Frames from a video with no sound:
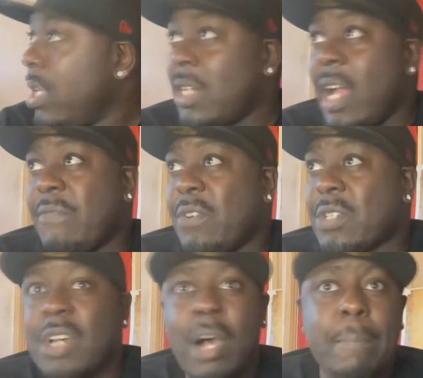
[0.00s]
Like for
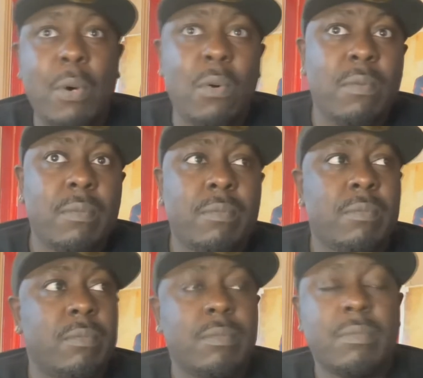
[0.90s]
example,
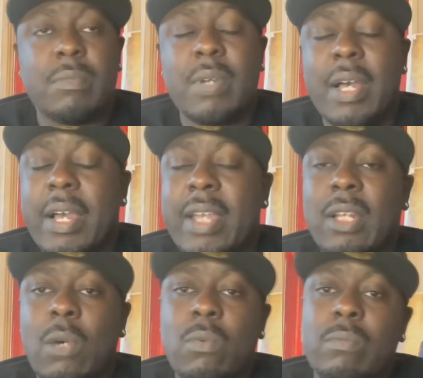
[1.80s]

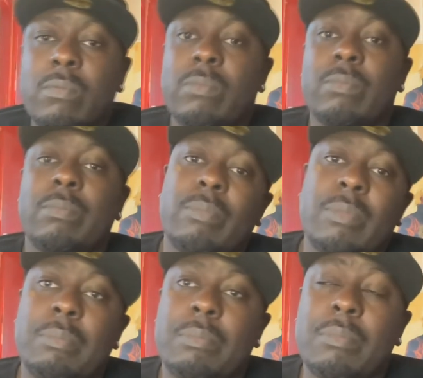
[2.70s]
Halo
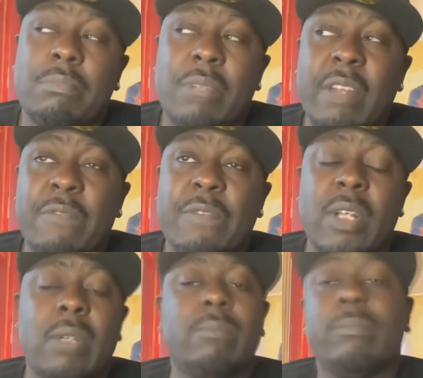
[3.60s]
Infinite.